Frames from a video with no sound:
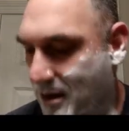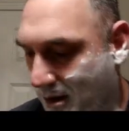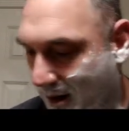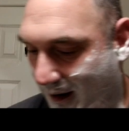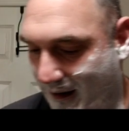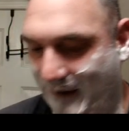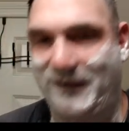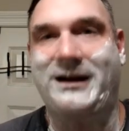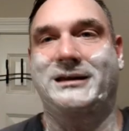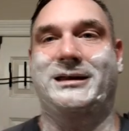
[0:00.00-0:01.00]
like, if
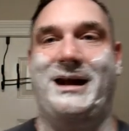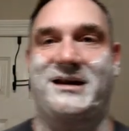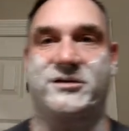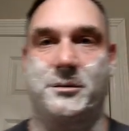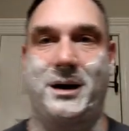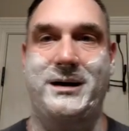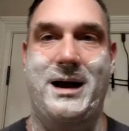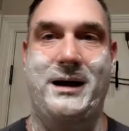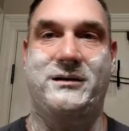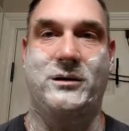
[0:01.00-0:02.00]
I could laser my
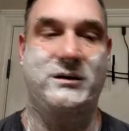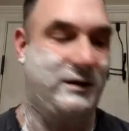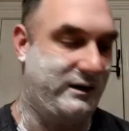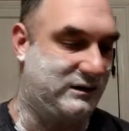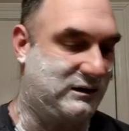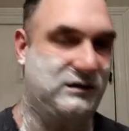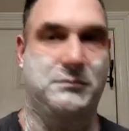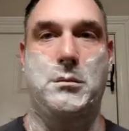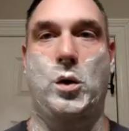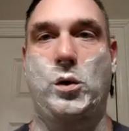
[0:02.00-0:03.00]
neck so it's like
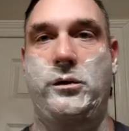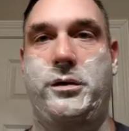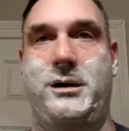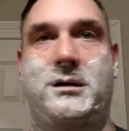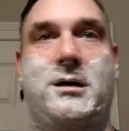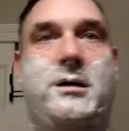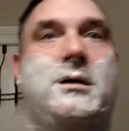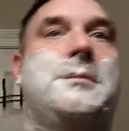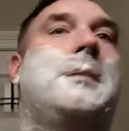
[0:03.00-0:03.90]
smooth the entire time, I